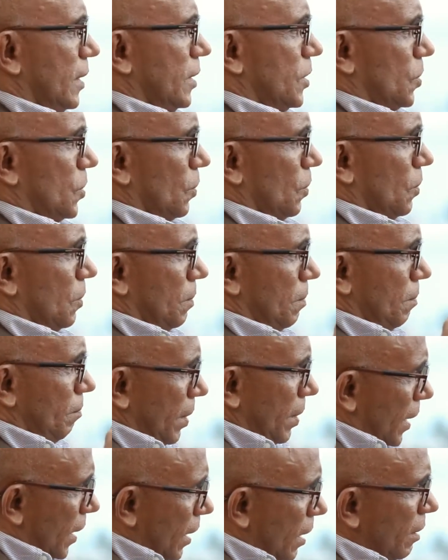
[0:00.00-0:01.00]
So
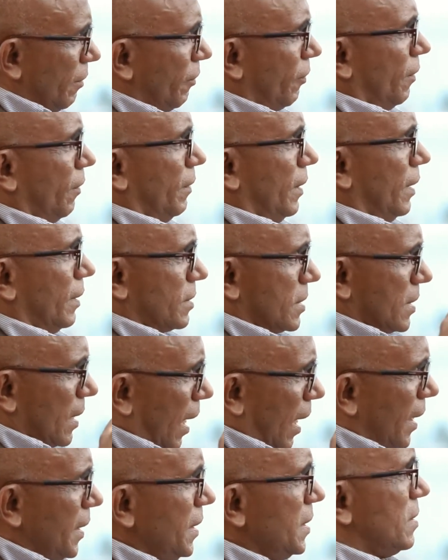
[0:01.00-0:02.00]
because of the
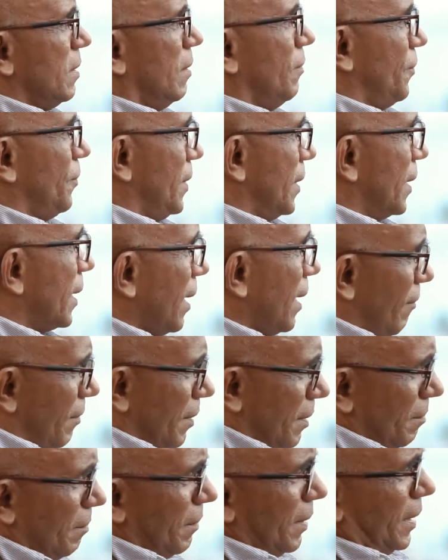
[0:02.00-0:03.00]
size of the
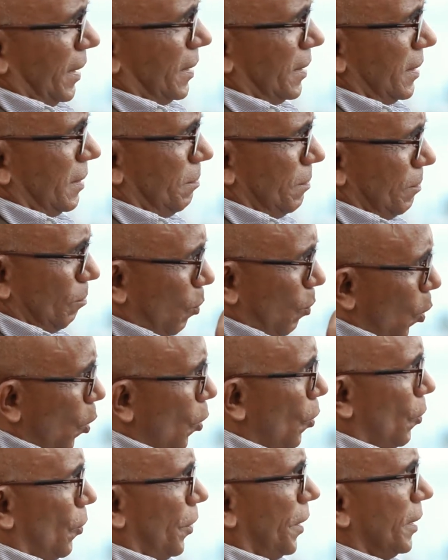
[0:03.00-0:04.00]
government
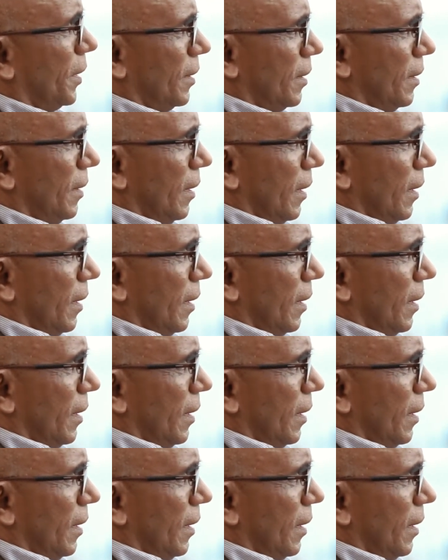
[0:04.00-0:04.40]
borrowing,